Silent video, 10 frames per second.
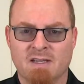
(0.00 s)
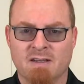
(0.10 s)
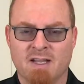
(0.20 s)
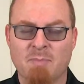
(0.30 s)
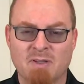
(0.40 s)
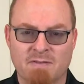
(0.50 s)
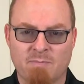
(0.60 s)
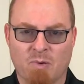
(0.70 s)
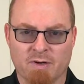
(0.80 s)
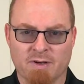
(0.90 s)
A couple of
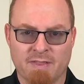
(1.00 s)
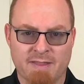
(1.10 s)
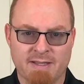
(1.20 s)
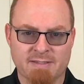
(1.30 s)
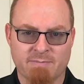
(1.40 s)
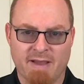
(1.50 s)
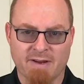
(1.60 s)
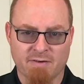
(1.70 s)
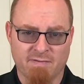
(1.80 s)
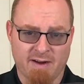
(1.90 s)
important things
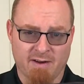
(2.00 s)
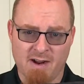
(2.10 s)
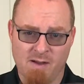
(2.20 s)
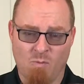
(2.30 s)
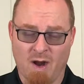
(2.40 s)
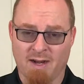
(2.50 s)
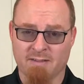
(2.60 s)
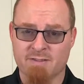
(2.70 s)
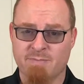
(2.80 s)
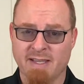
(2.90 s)
about your Firecom
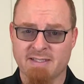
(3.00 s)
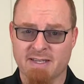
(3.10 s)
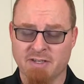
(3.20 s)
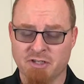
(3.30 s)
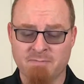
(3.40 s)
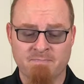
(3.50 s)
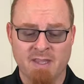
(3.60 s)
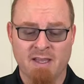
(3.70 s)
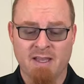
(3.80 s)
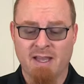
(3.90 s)
wireless base station.
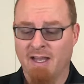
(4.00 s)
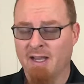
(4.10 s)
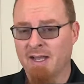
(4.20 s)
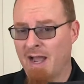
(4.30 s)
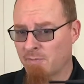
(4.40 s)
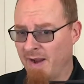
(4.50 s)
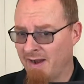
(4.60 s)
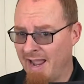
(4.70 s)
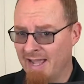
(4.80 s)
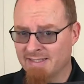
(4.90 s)
How to
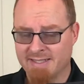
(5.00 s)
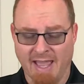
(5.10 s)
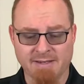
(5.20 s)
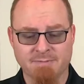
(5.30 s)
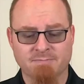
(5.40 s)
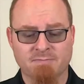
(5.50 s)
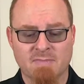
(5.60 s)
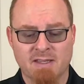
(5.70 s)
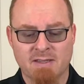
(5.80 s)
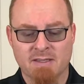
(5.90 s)
pair a headset.
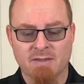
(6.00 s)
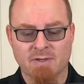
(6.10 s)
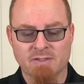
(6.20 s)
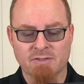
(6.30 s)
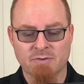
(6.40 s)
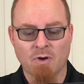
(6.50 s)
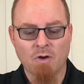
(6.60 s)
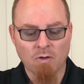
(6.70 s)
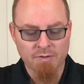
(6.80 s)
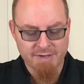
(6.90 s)
You want to
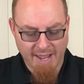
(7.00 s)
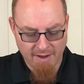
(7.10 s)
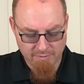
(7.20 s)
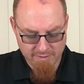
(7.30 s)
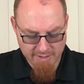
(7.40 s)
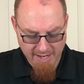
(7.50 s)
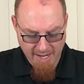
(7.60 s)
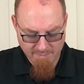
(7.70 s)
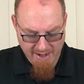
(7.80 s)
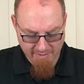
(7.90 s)
hold down
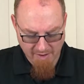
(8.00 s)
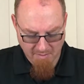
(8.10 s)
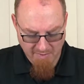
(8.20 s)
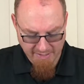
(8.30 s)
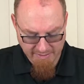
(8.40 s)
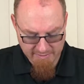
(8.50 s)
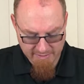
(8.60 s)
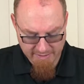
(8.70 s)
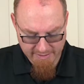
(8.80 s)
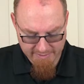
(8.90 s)
a pairing button
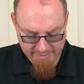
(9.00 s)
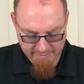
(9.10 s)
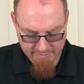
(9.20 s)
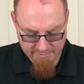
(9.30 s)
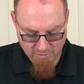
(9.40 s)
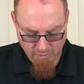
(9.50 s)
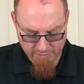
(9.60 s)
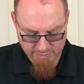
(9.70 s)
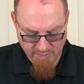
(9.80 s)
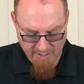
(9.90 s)
that
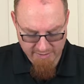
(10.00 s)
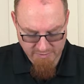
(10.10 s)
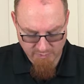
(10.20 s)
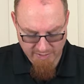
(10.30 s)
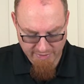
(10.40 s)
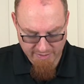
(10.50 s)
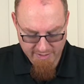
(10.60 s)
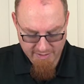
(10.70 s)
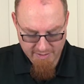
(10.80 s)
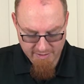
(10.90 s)
corresponds with
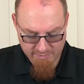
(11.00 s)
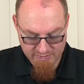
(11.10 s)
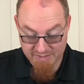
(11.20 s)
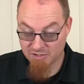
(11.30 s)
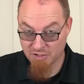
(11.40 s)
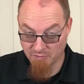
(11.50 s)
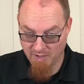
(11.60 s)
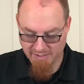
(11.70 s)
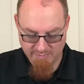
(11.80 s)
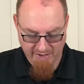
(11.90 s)
the position you
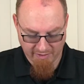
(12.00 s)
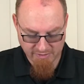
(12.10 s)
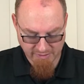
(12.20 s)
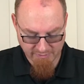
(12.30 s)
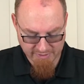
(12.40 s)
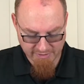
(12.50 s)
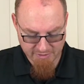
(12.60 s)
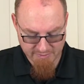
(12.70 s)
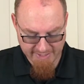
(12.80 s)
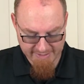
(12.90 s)
want to pair to until
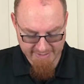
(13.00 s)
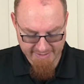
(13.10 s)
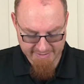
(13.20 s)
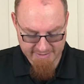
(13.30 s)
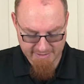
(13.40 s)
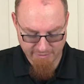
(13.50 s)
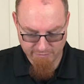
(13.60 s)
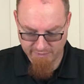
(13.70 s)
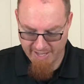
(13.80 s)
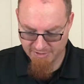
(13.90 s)
you get this
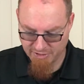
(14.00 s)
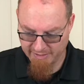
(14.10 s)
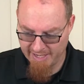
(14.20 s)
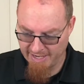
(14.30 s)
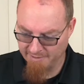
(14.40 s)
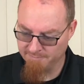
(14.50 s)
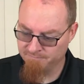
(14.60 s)
slow flashing light.